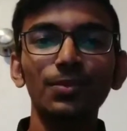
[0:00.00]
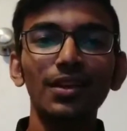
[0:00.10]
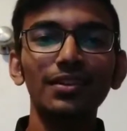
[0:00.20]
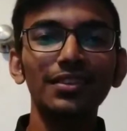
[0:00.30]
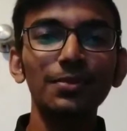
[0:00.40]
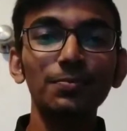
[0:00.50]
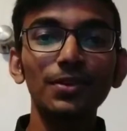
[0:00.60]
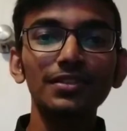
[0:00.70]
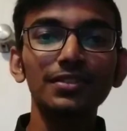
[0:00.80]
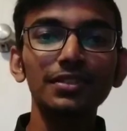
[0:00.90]
and that
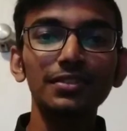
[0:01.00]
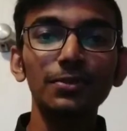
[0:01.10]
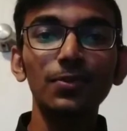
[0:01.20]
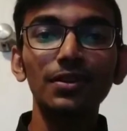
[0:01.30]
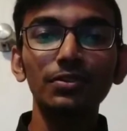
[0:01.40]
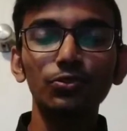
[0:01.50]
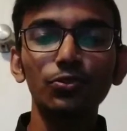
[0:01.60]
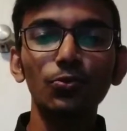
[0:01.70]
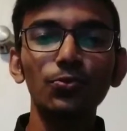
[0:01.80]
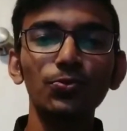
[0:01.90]
makes these events
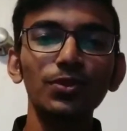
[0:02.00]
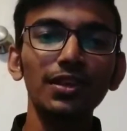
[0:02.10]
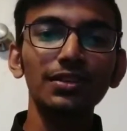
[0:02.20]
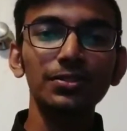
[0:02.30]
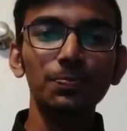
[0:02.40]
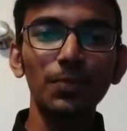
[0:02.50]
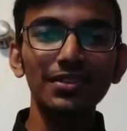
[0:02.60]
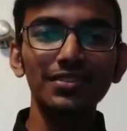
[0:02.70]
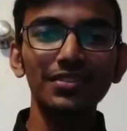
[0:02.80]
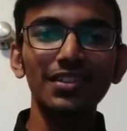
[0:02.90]
so unique and
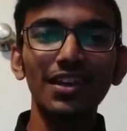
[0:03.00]
special.